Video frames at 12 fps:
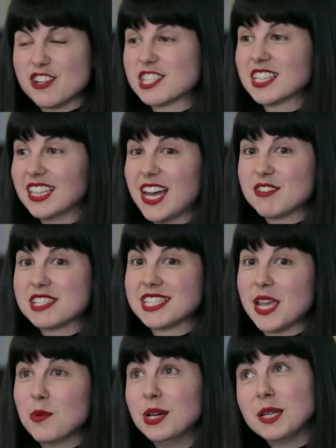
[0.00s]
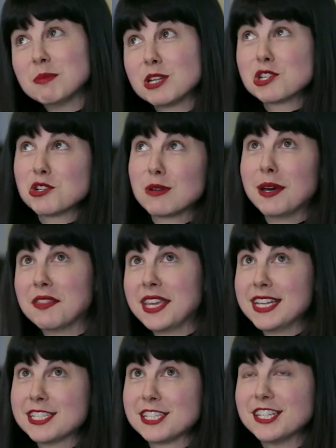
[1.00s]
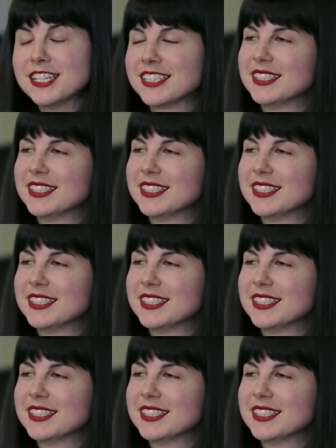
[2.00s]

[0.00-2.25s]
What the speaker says: you're still allowed to say, well, I'm not sure about the answer,